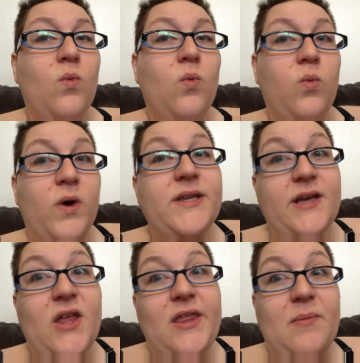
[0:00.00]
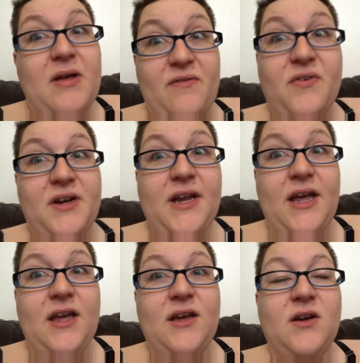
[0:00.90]
We tell them every
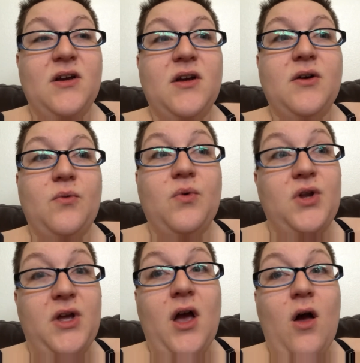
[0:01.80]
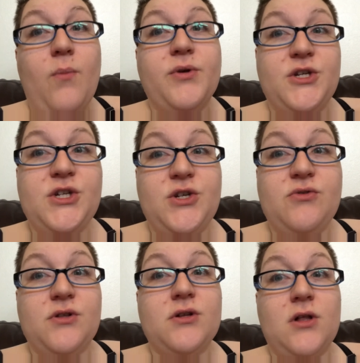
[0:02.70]
day, when you get home, put your
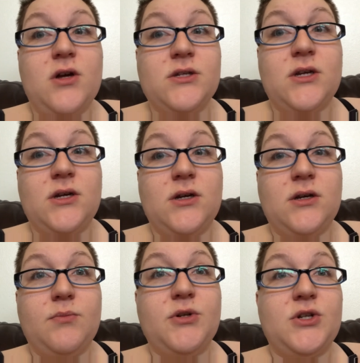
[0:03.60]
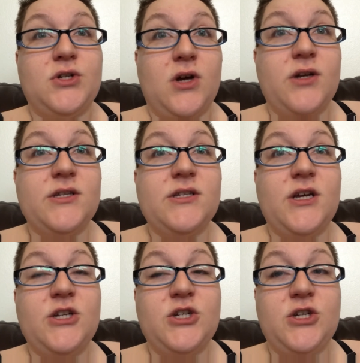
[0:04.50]
shoes in the closet. Put your socks
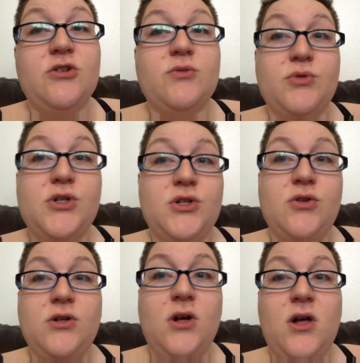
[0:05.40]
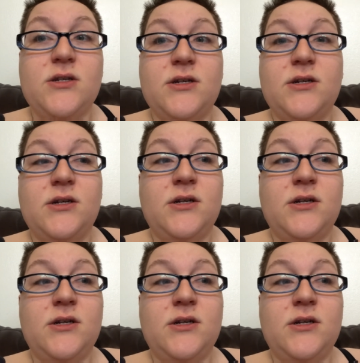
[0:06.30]
inside your shoes and put your shoes in the closet.